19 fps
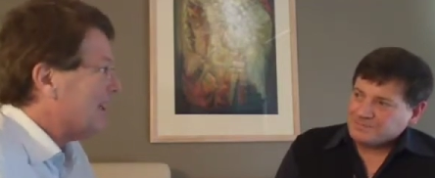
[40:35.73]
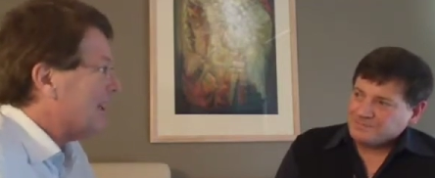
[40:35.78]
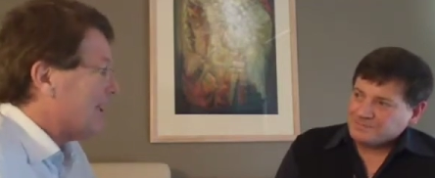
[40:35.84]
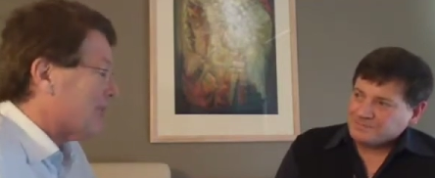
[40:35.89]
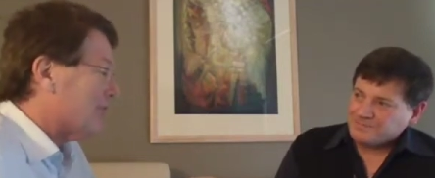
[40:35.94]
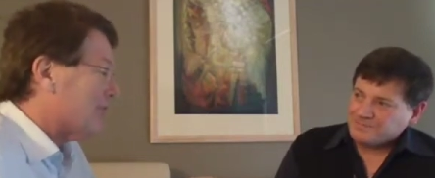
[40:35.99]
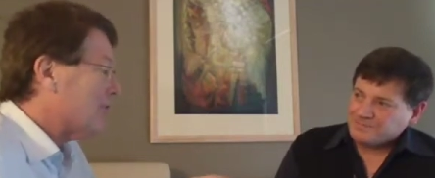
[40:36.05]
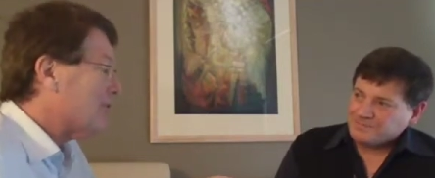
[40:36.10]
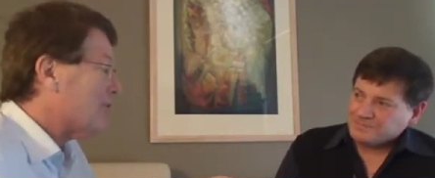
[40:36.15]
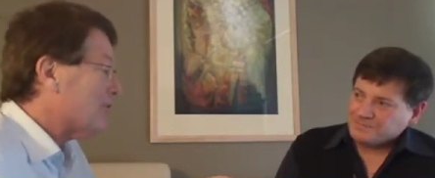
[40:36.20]

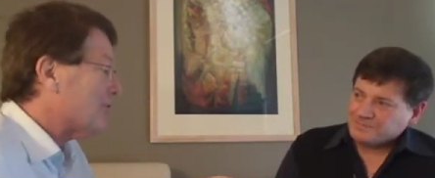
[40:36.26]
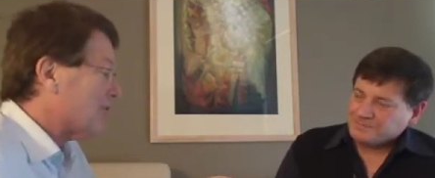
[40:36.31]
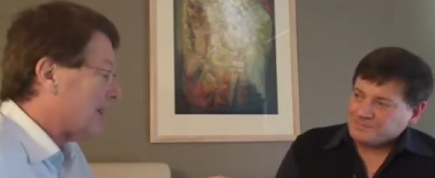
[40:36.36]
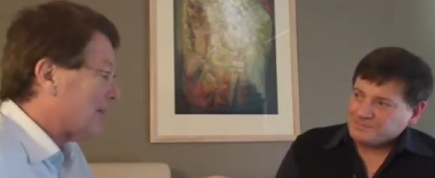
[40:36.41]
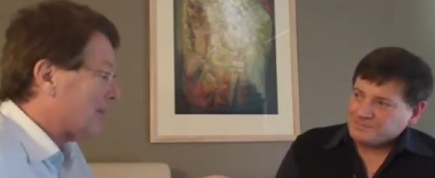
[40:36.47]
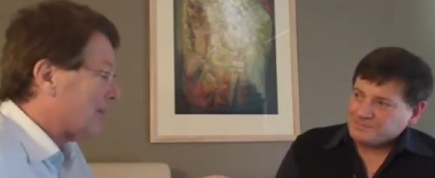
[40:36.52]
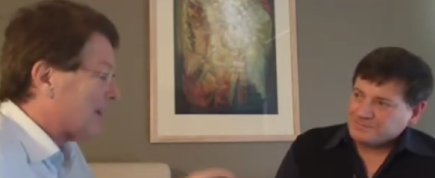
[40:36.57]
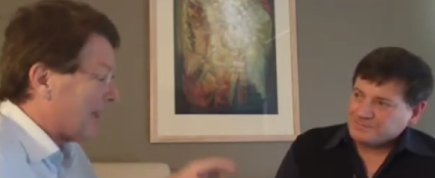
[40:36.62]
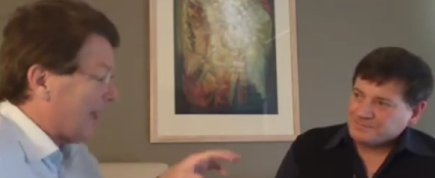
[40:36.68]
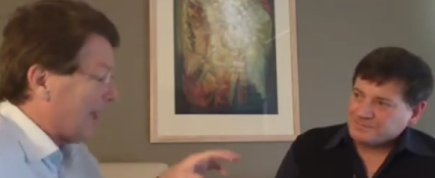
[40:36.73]
Speaker 1: this is
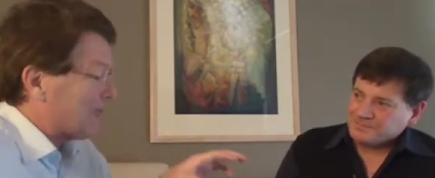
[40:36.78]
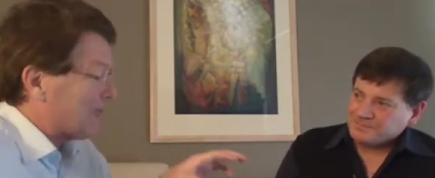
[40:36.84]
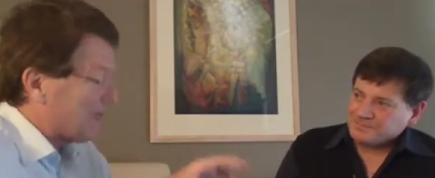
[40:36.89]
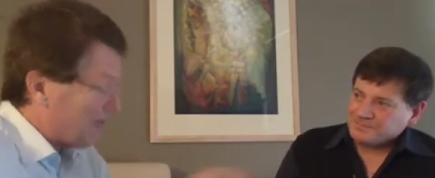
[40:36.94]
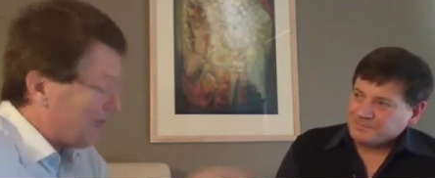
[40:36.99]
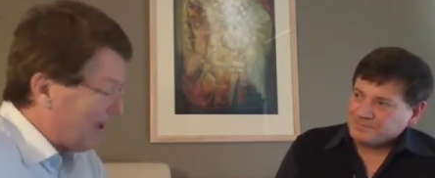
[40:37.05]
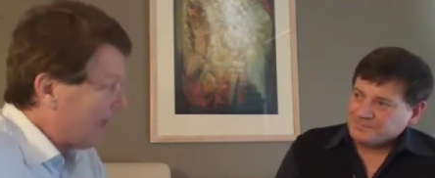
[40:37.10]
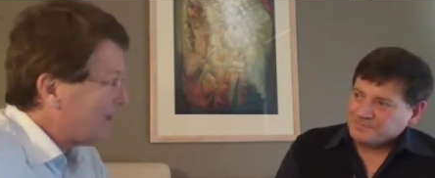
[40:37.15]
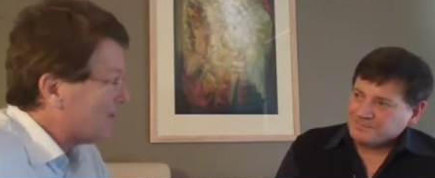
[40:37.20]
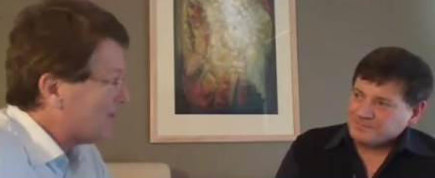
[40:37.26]
coming as a
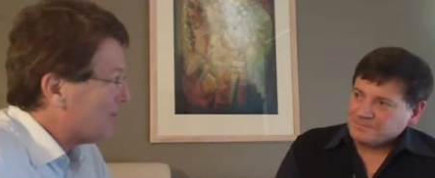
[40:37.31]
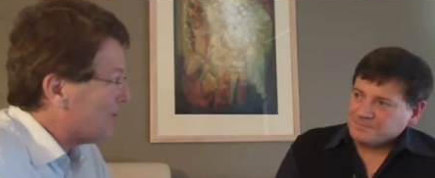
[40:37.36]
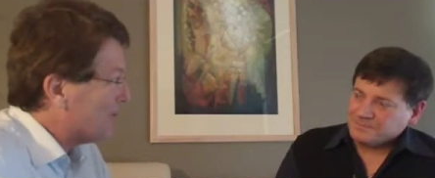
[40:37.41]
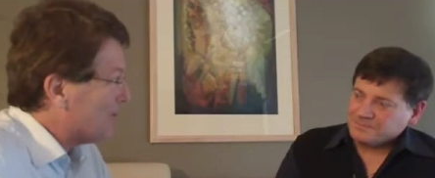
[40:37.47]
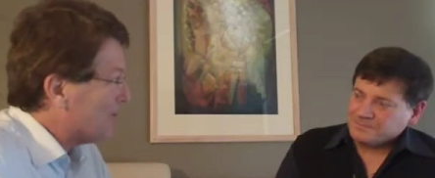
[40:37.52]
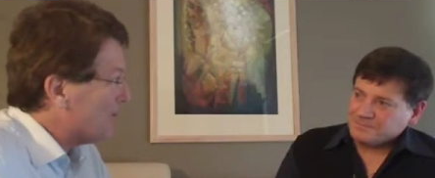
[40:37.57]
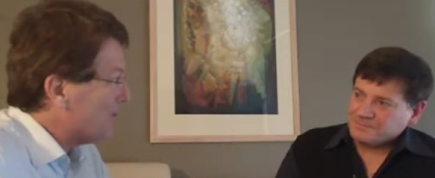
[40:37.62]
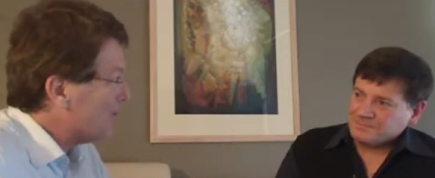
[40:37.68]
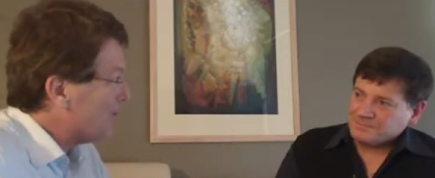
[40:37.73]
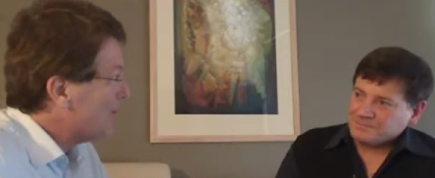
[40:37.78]
second
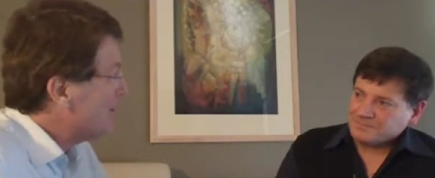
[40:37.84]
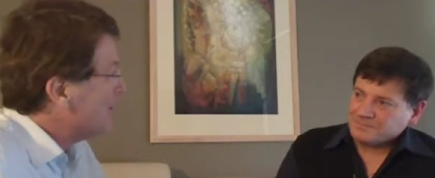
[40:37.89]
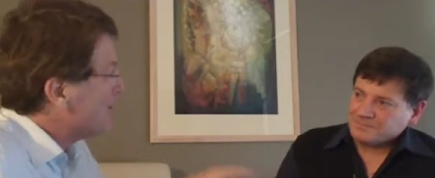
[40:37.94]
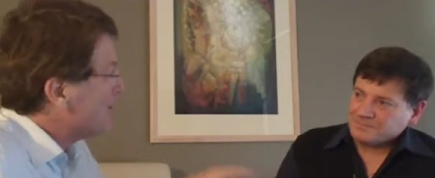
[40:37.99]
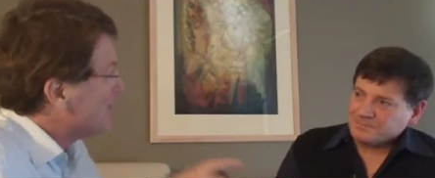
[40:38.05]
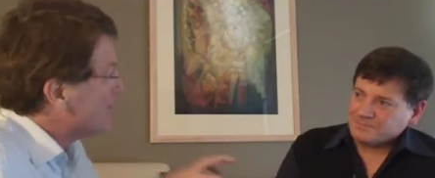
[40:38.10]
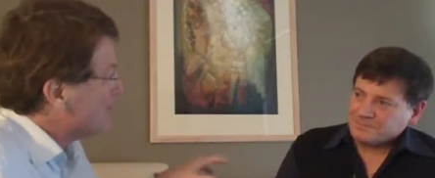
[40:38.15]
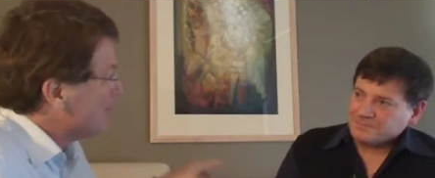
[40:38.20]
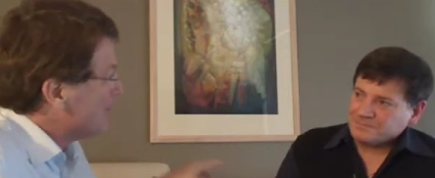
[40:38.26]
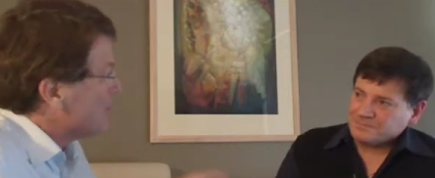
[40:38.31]
thought to
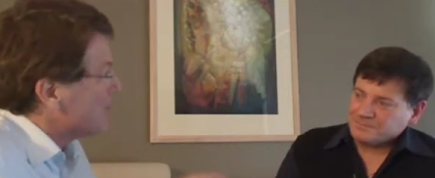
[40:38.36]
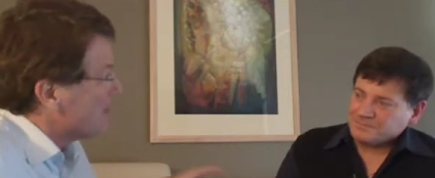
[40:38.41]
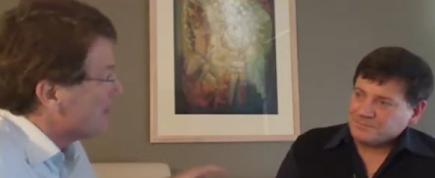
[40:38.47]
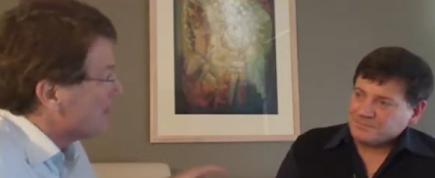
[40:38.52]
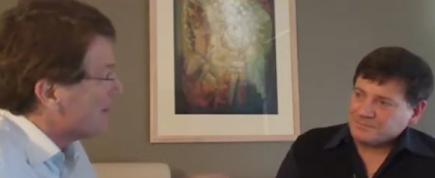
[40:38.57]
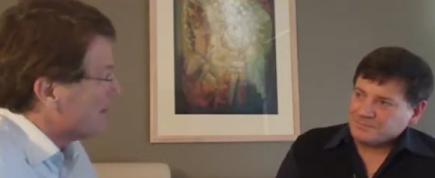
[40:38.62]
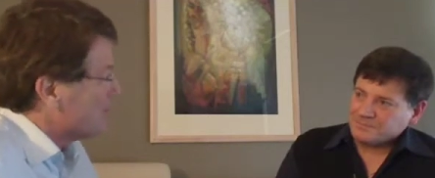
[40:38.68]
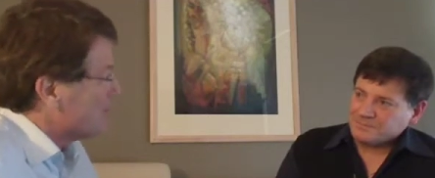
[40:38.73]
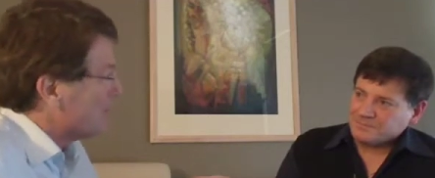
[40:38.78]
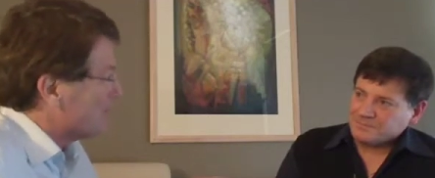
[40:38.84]
something that
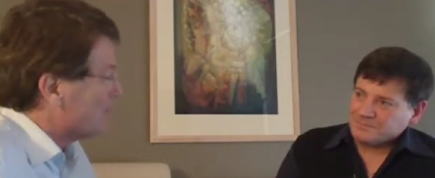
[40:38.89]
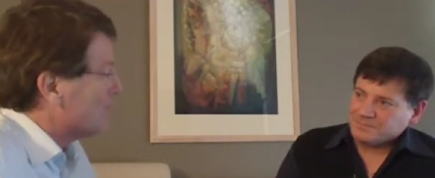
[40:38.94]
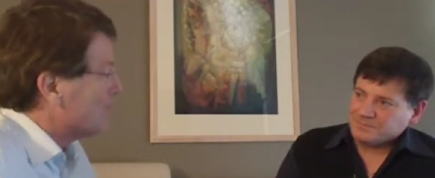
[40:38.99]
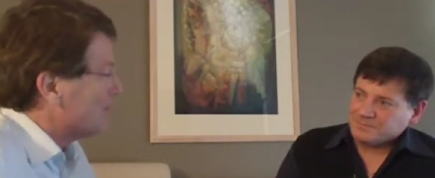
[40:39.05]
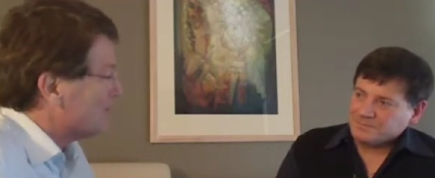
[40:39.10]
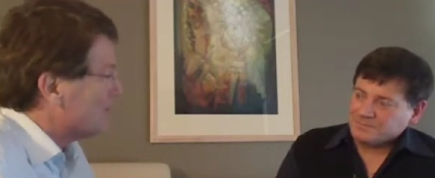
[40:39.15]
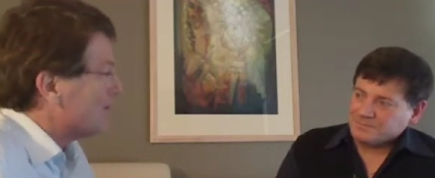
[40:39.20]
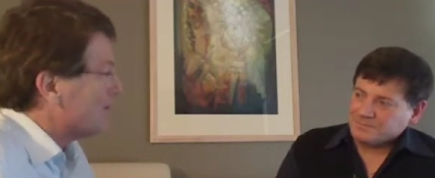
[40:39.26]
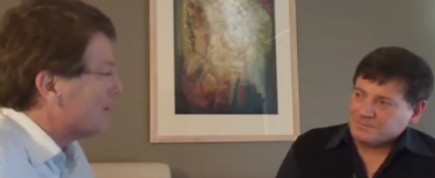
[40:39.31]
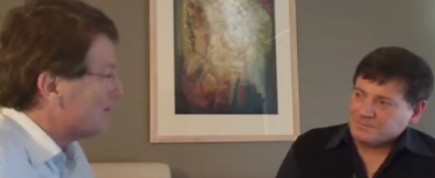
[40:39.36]
you're doing
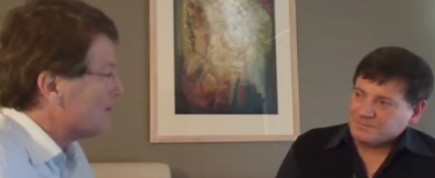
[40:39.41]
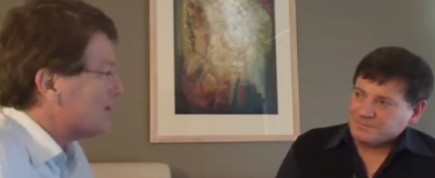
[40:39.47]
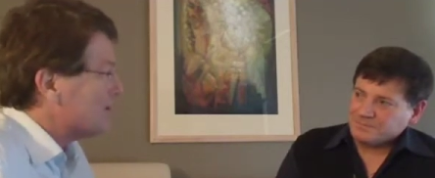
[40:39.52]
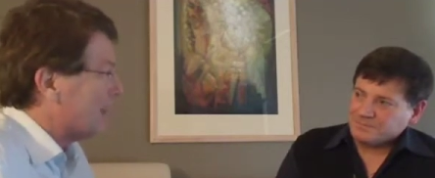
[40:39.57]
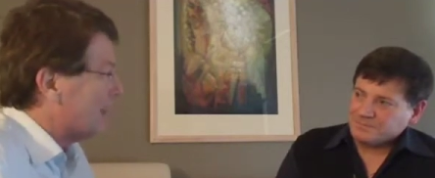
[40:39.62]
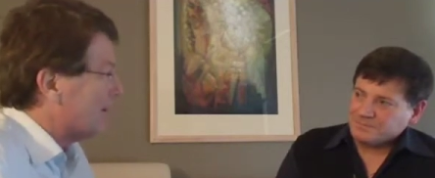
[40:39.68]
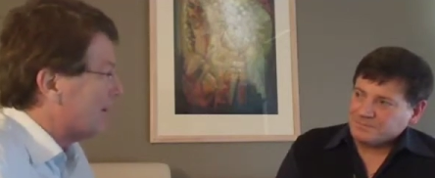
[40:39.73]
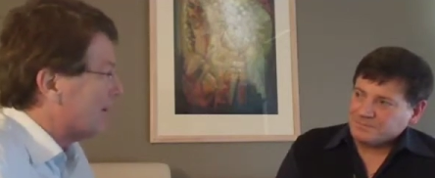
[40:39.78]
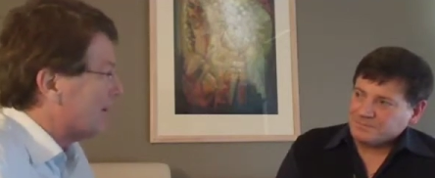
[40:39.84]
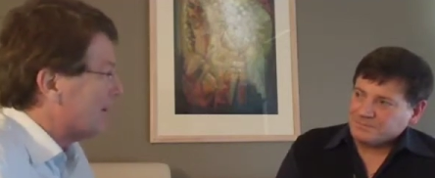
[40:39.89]
for this
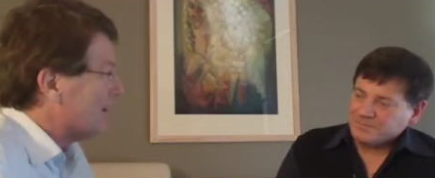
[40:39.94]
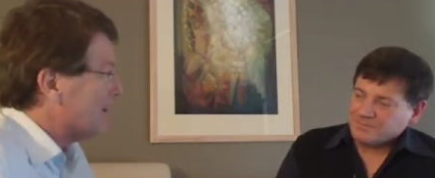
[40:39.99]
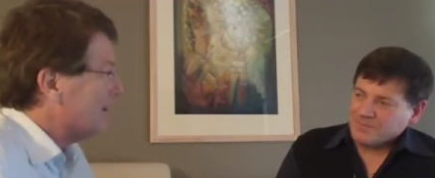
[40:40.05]
charity.